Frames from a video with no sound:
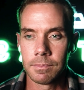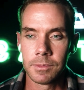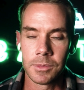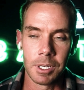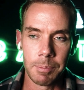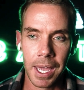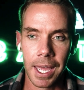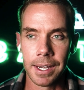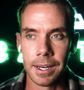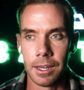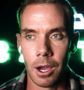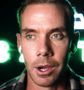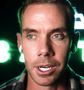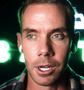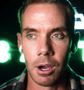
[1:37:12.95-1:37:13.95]
depending
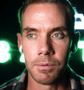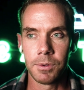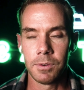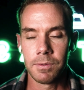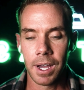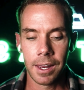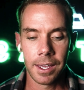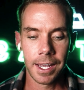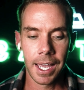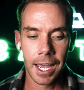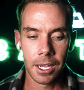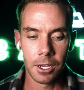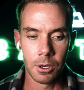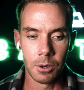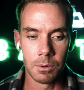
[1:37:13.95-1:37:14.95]
though, you know, if you've got a
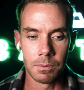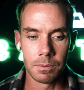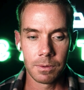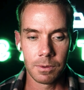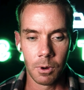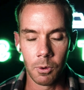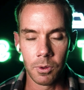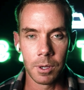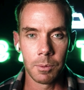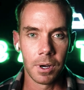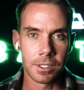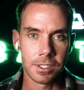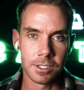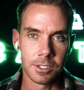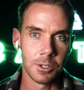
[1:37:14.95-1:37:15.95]
guy who only
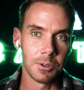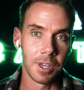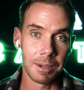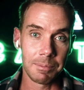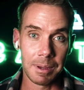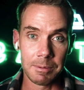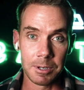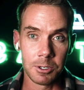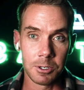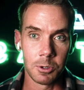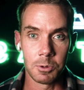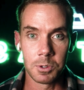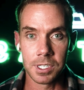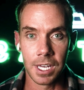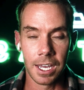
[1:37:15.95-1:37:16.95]
wants to do like maybe
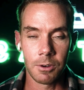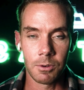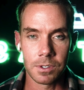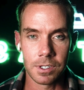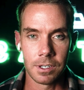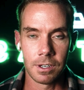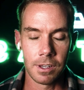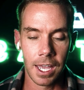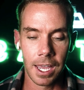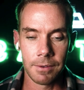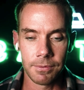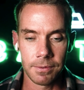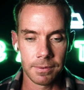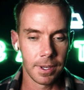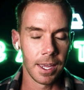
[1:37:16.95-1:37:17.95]
two cycles in their
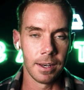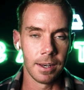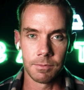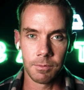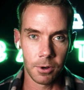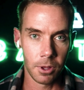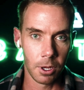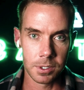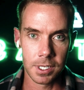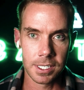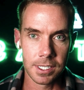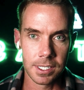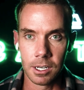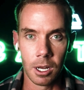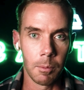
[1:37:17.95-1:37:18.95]
life, and for those
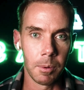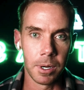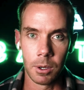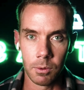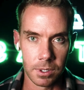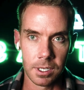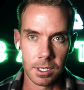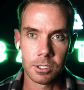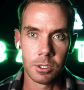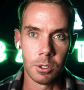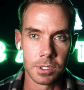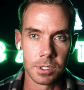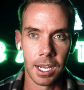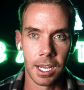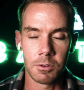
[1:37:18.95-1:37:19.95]
listening, nobody only does two
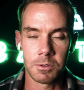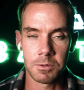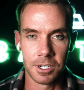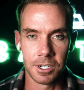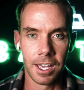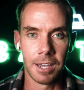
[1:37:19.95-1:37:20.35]
cycles for your